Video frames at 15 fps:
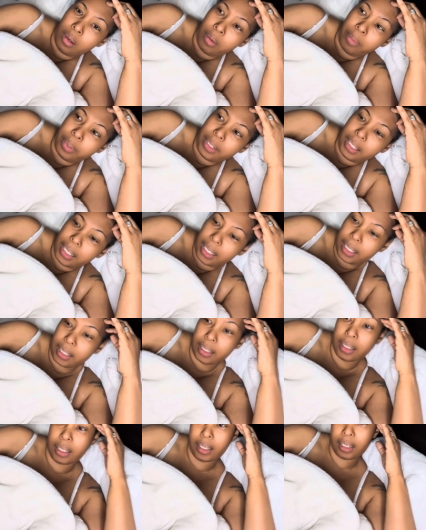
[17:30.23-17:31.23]
But yeah,
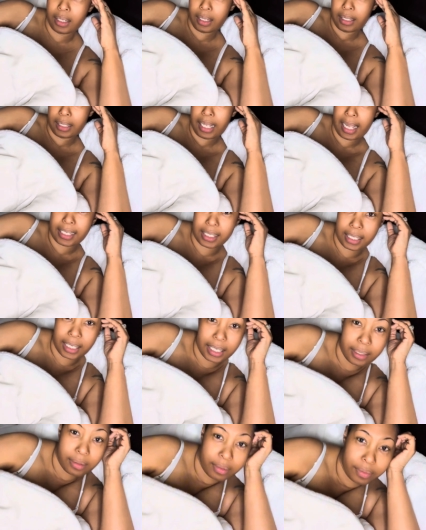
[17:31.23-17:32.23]
that's
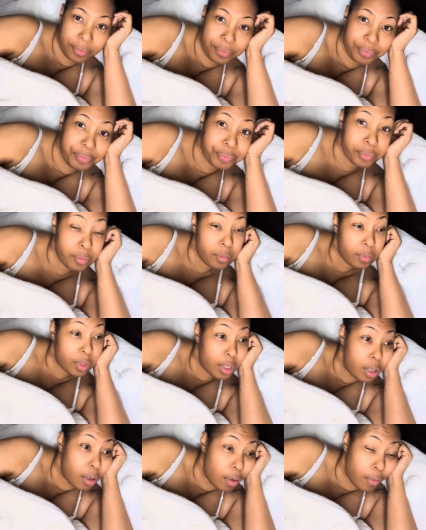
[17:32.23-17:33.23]
it
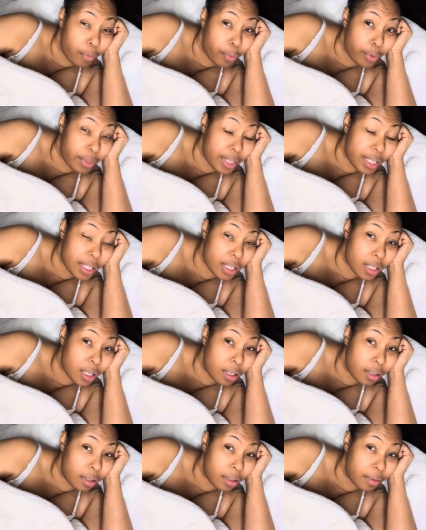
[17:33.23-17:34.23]
for this
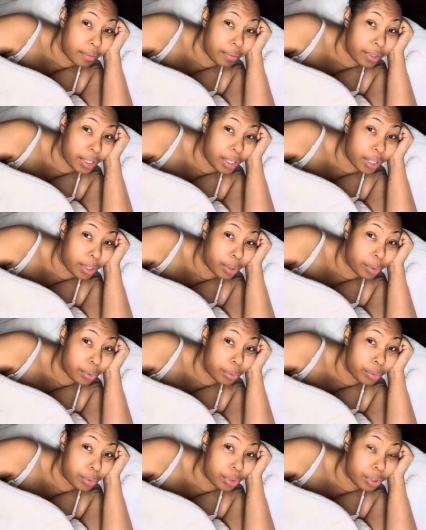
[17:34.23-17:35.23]

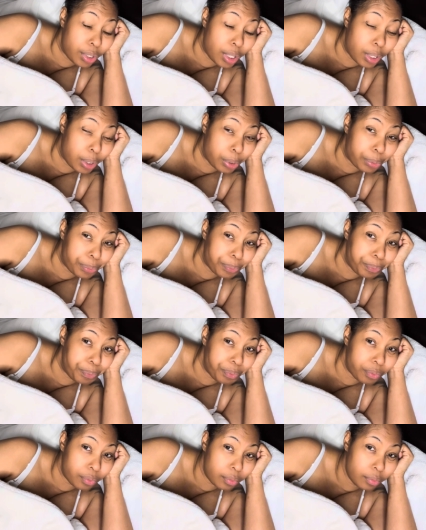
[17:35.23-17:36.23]
video. So
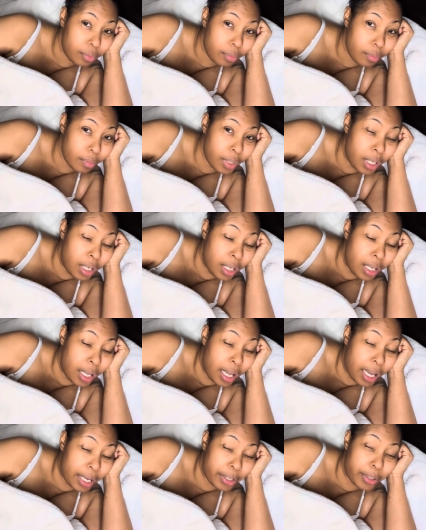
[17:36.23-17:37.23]

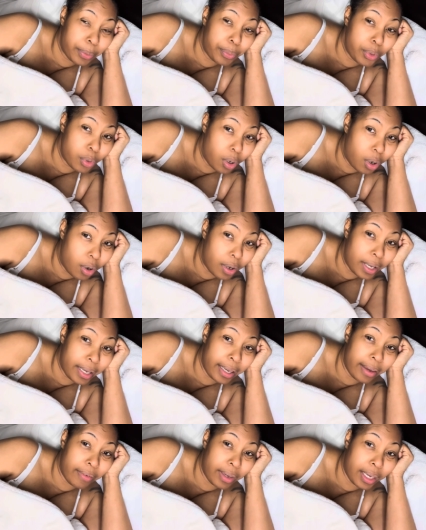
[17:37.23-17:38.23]
I hope you all
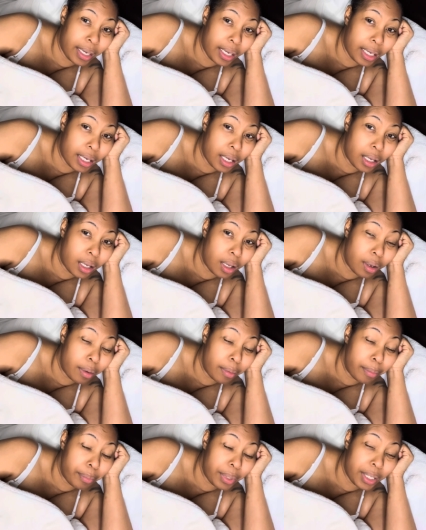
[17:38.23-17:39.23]
have a
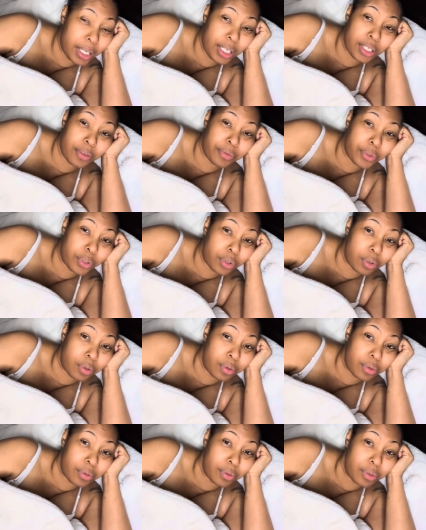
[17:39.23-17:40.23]

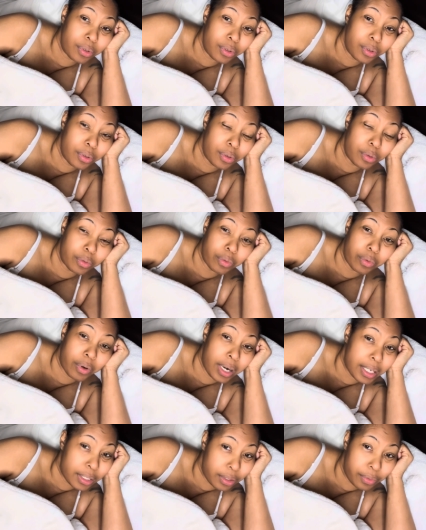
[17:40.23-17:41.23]
peaceful,
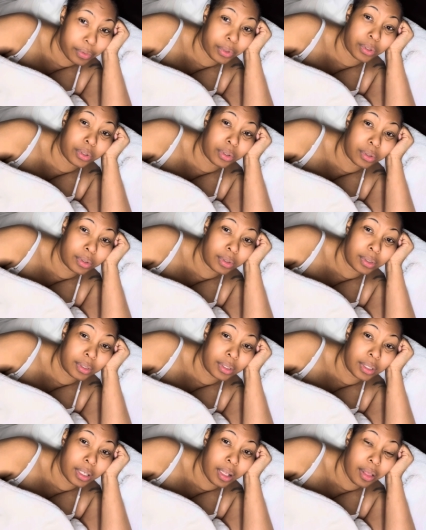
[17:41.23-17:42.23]
restful
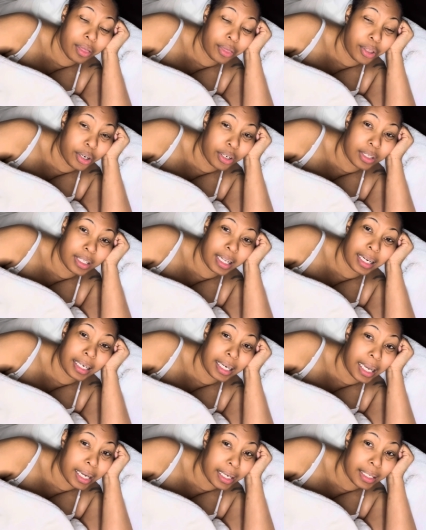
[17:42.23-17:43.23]
Thursday
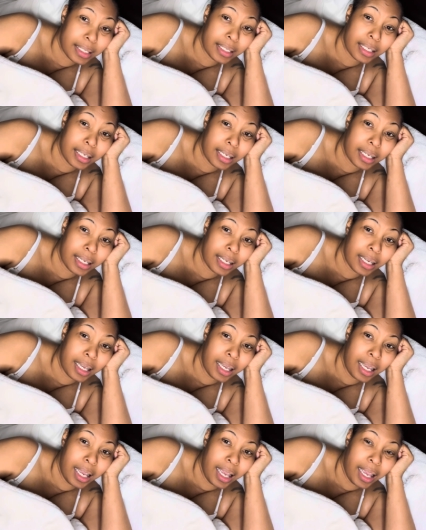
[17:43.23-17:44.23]
night.
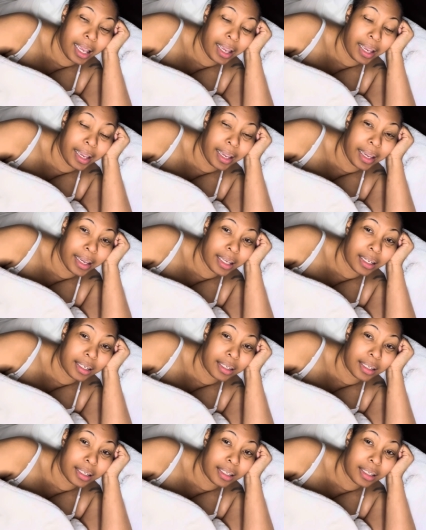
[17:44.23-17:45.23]

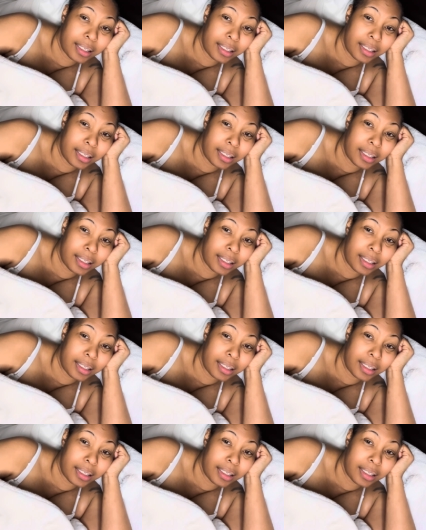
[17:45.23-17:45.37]
And